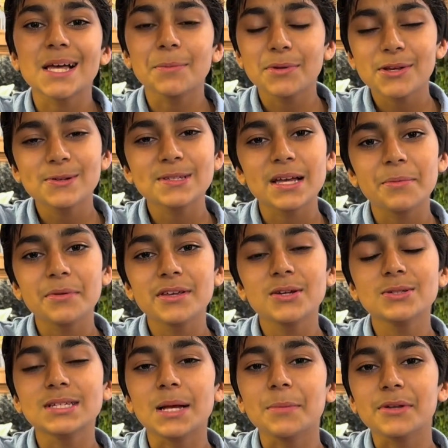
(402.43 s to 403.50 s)

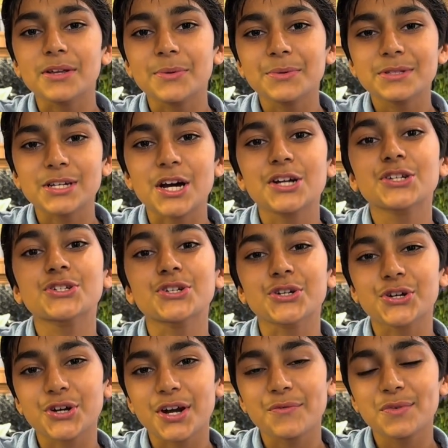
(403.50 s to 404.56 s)

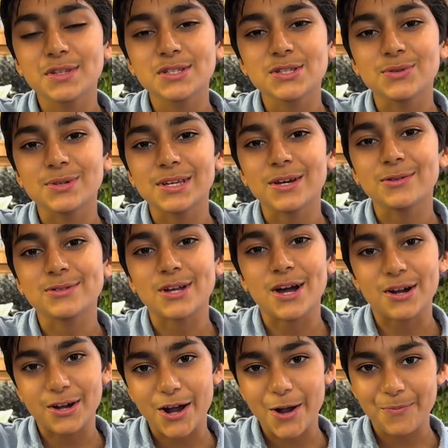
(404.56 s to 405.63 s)

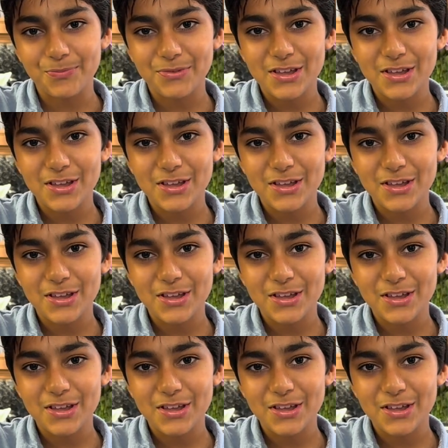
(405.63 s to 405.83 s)
www.sugarovenstudio.com.